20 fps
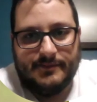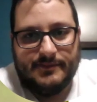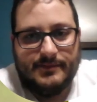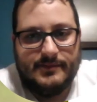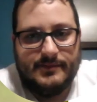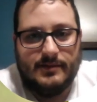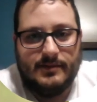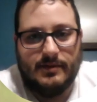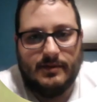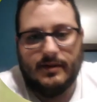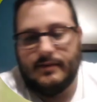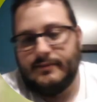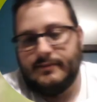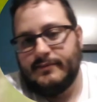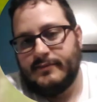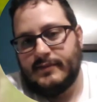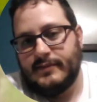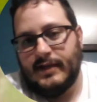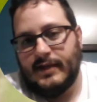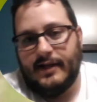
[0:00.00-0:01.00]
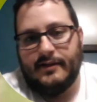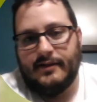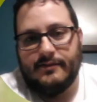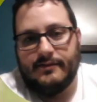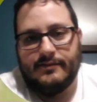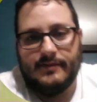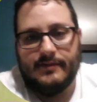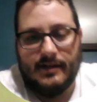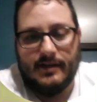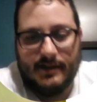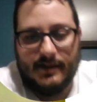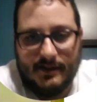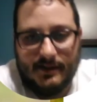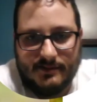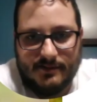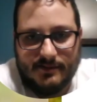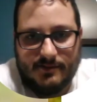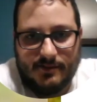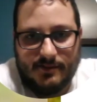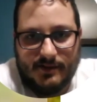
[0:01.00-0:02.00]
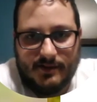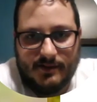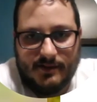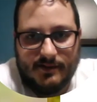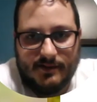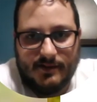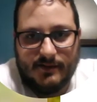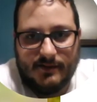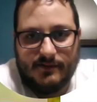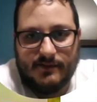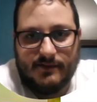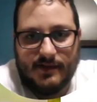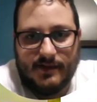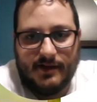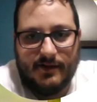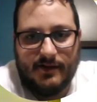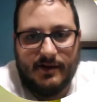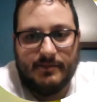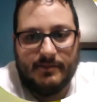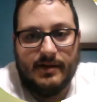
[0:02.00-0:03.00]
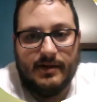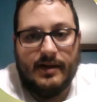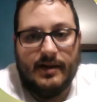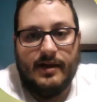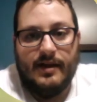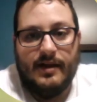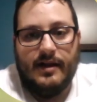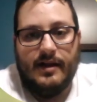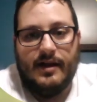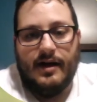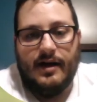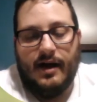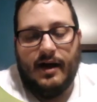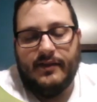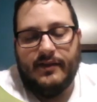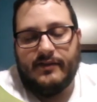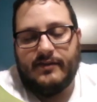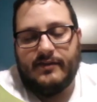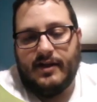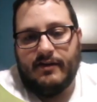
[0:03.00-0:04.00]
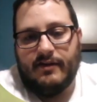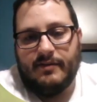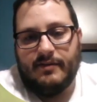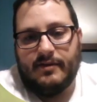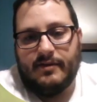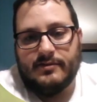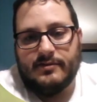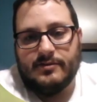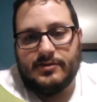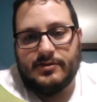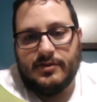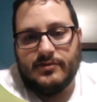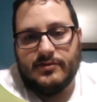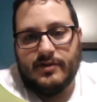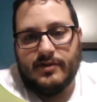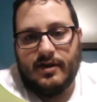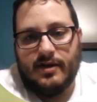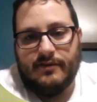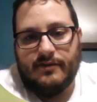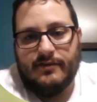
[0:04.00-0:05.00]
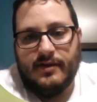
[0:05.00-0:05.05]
Well, kind of, I guess, according to this diagram. This diagram also shows off